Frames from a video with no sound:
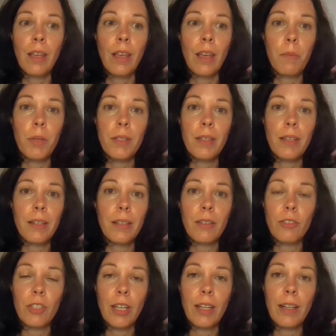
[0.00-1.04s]
a
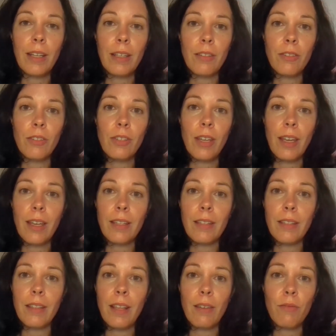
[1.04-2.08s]
particular challenge,
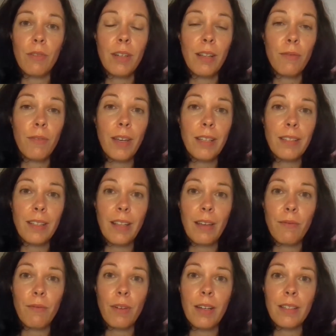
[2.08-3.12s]
and they're really finding
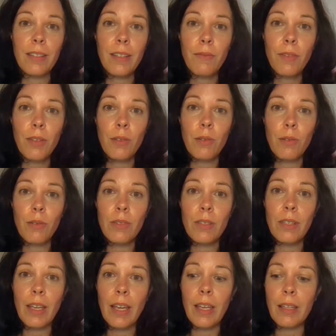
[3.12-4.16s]
that very
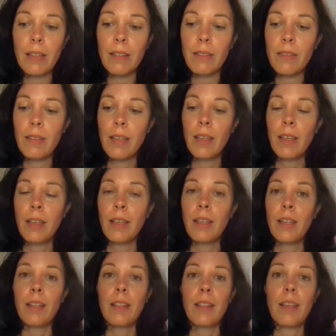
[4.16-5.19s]
difficult. And
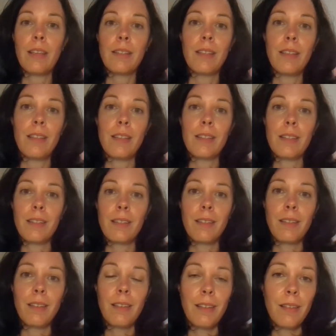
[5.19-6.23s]
there's
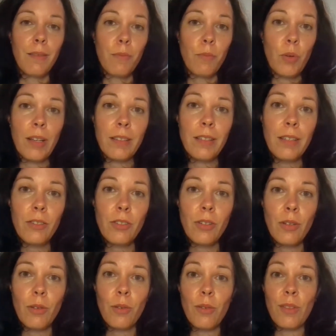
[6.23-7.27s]
this
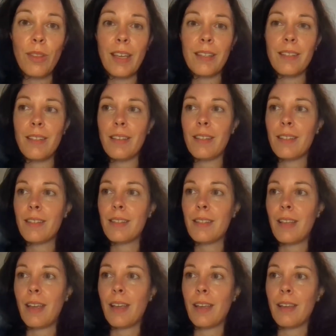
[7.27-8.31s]
practitioner, or there's this
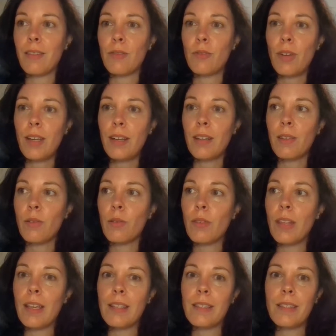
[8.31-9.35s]
trainer, or
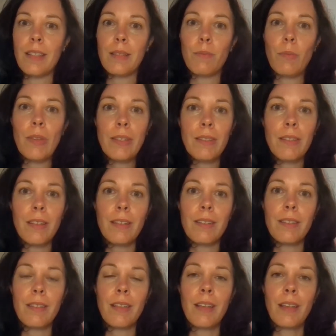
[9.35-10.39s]
there's this
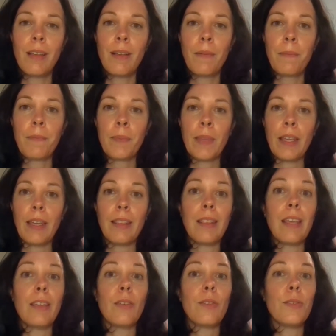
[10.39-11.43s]
business, and
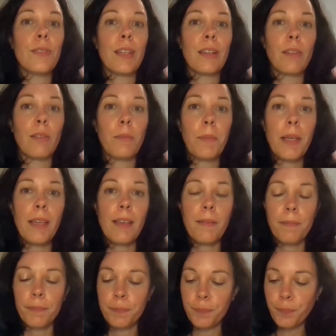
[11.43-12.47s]
they use NLP